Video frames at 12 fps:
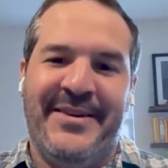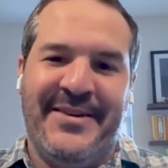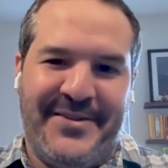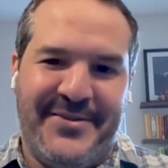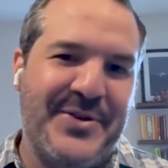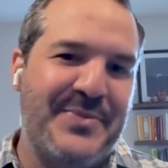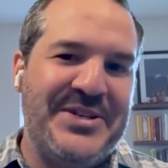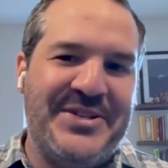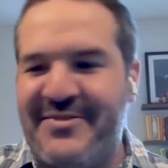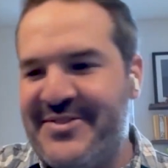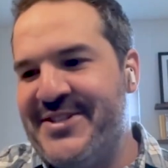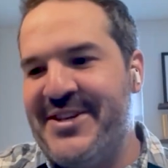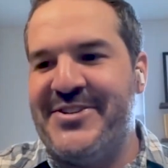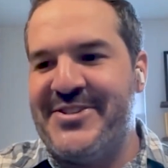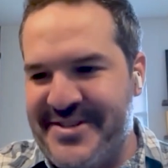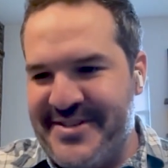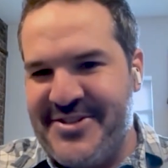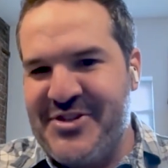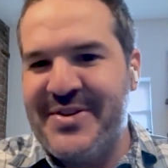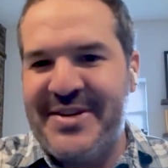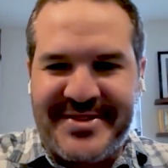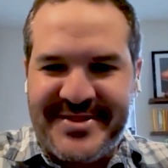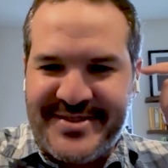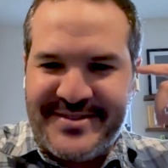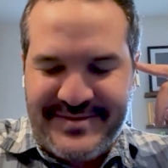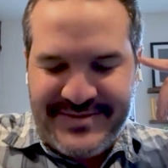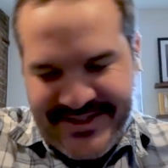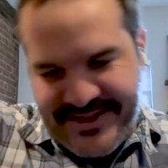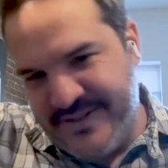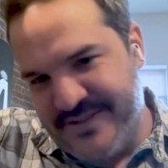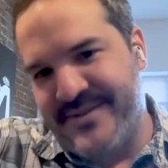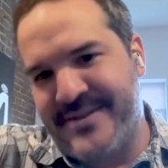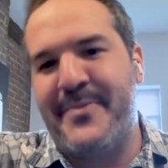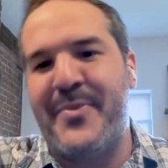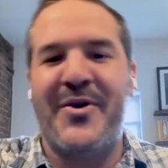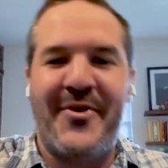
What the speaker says: there's going to be devastation in the streets and cities are going to burn